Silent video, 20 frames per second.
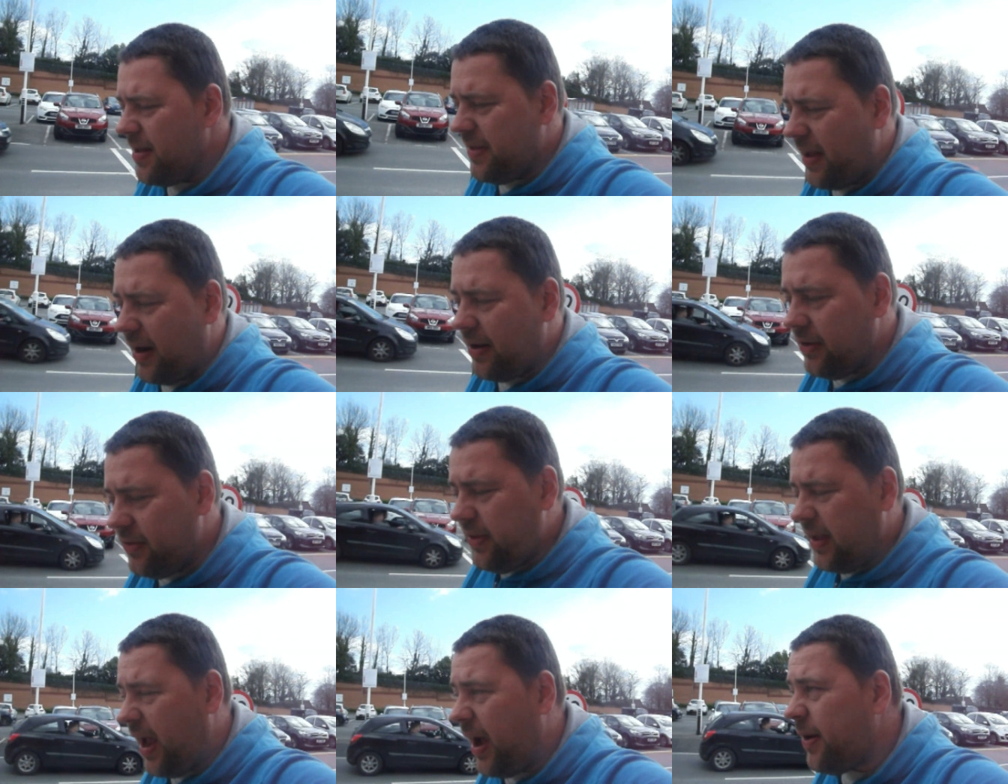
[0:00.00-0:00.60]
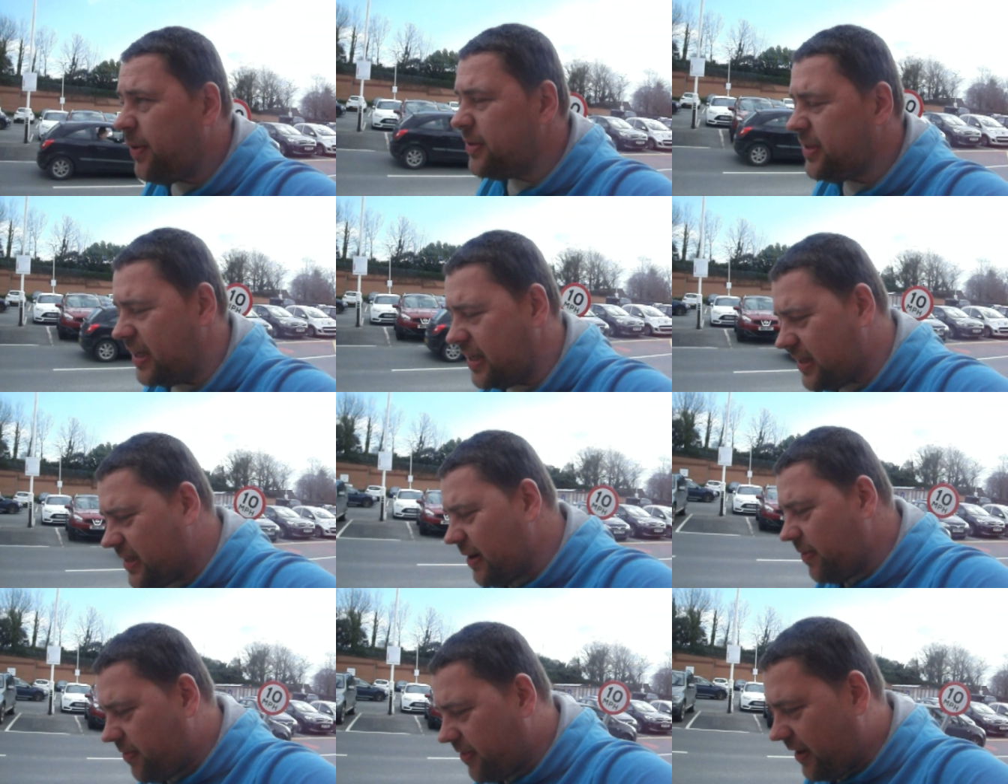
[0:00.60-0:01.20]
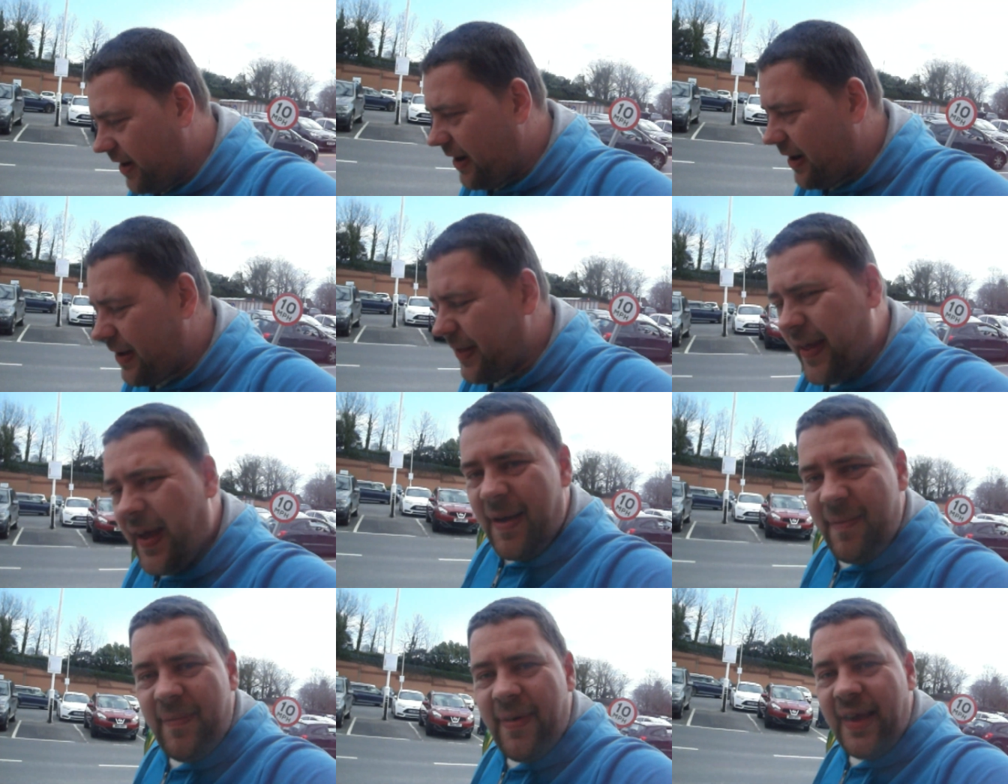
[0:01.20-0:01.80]
down at the houses and everything like
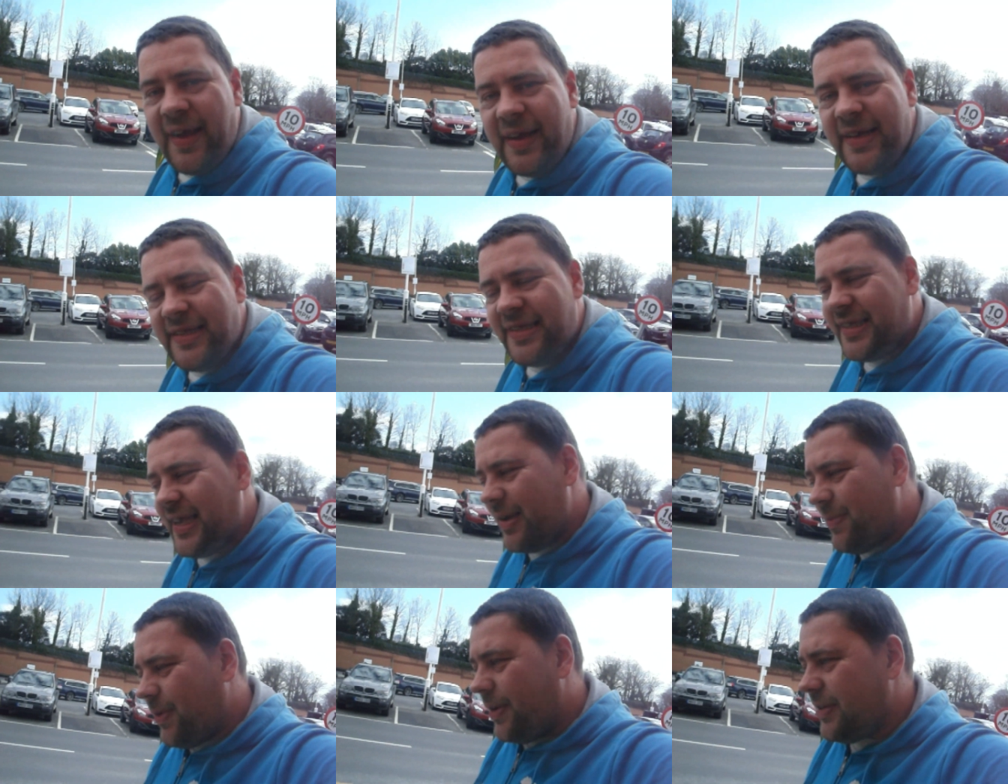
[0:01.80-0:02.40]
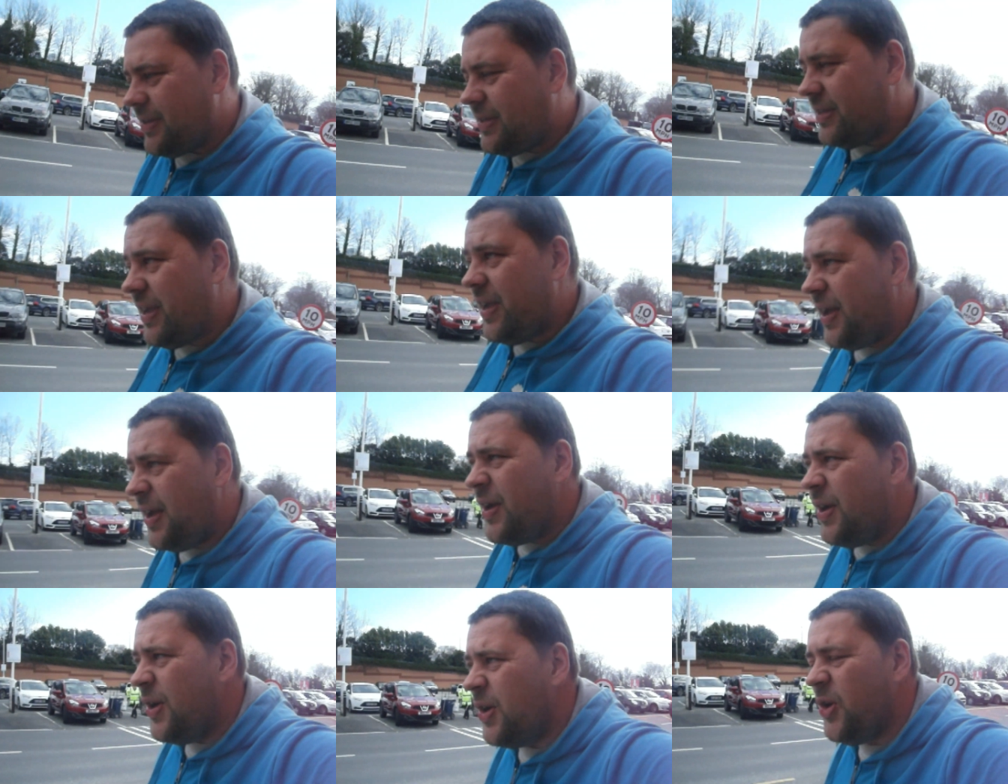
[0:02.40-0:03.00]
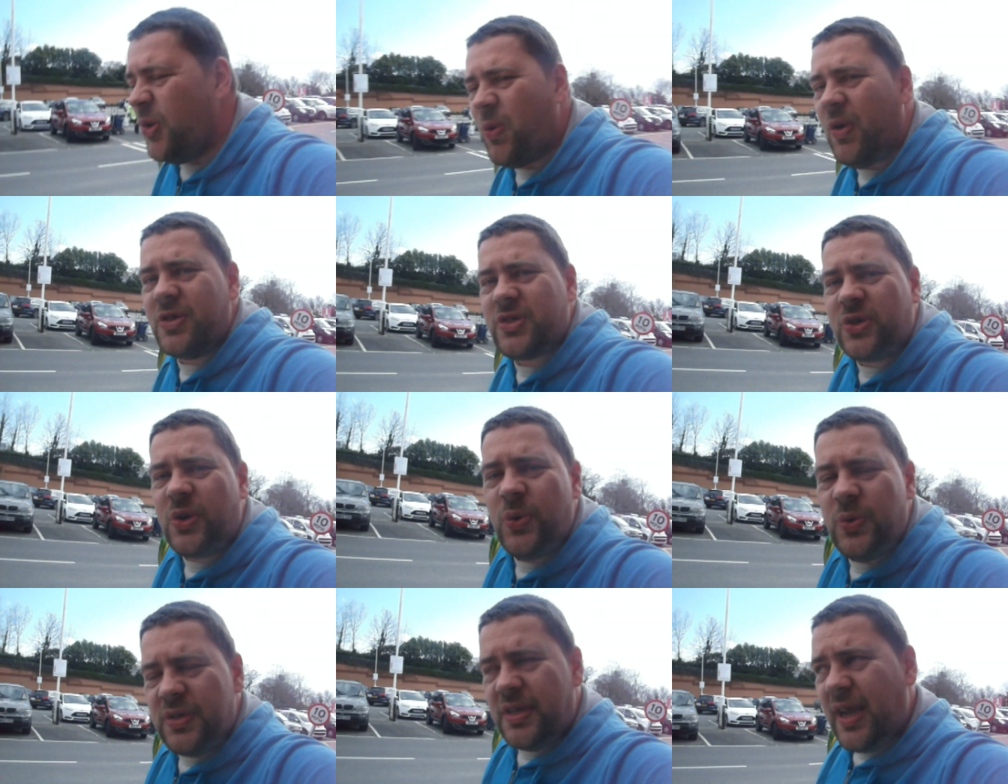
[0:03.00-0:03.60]
that, mate, and see what's uh,
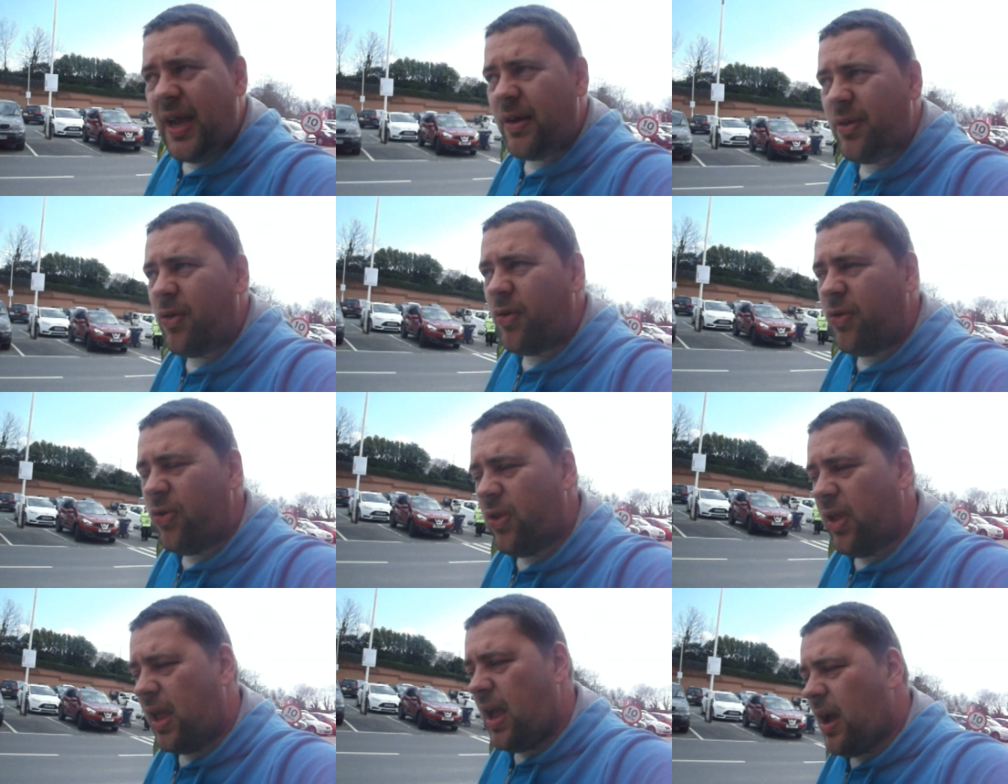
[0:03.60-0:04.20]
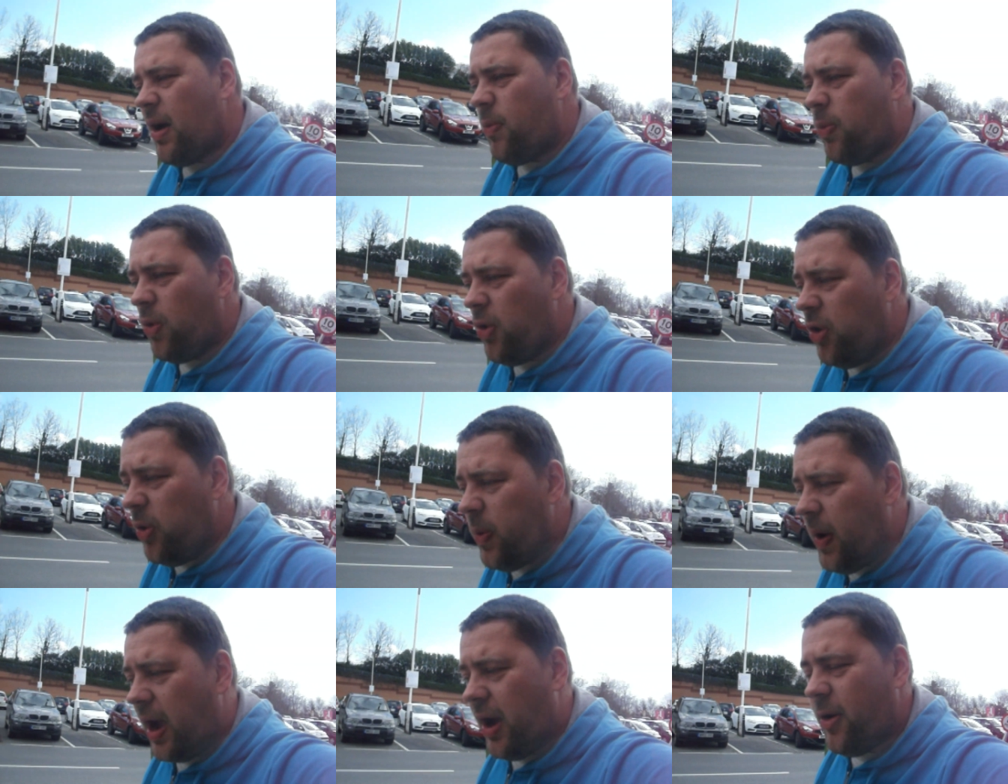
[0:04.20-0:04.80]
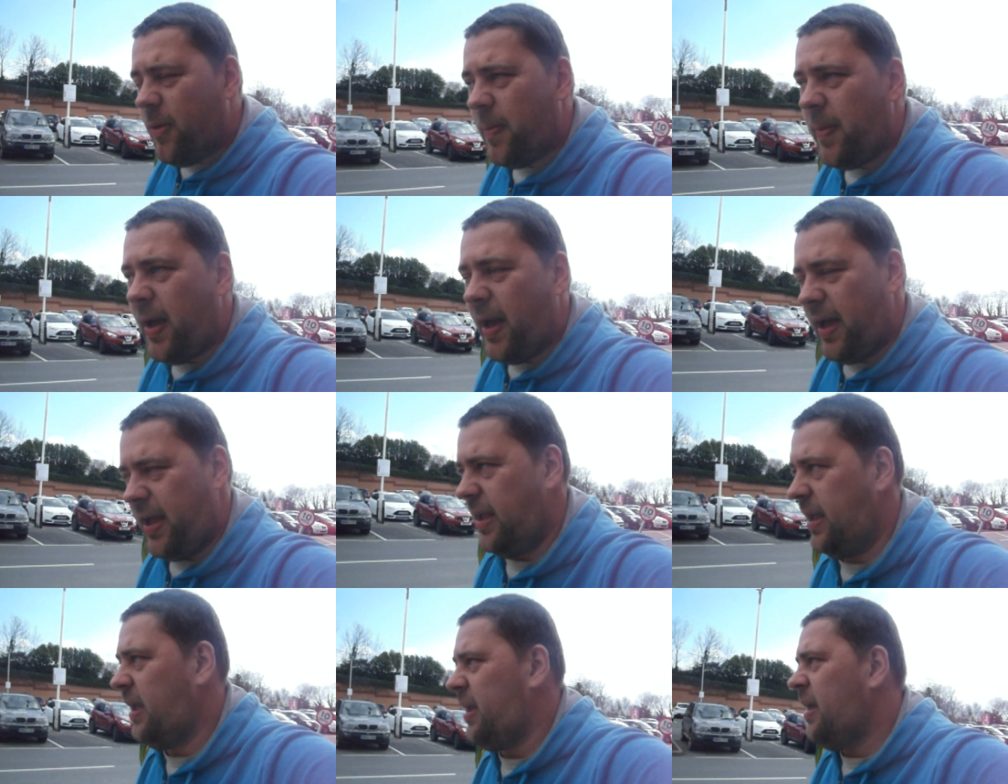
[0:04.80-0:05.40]
what's going down on the uh, Woolwell,
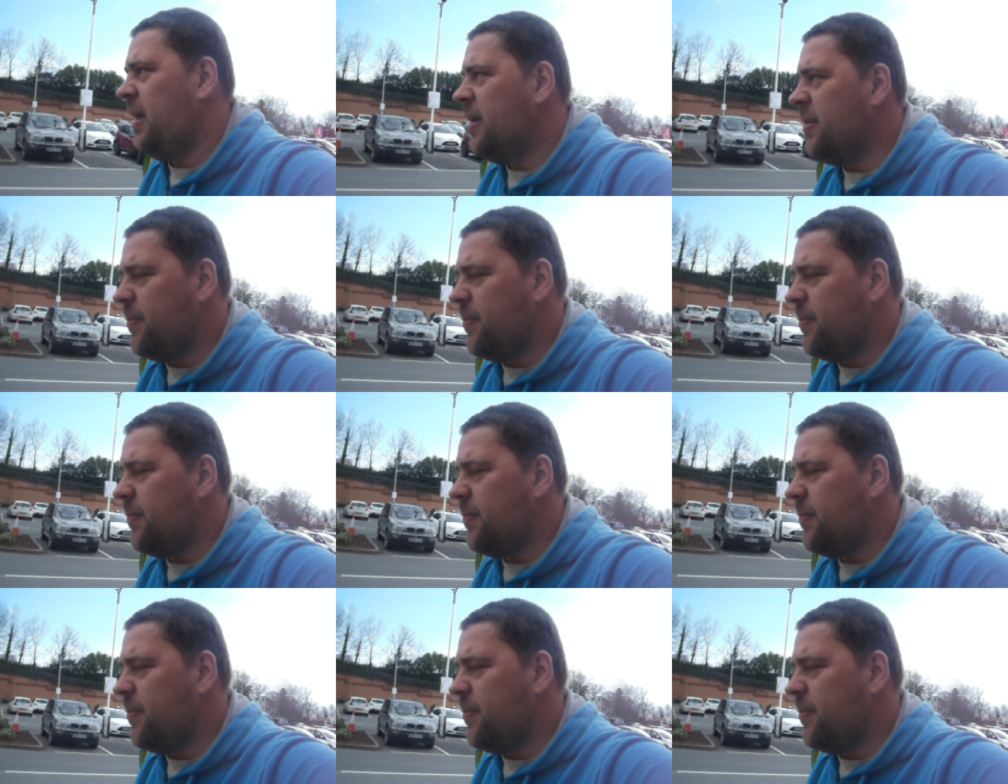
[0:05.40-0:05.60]
mate.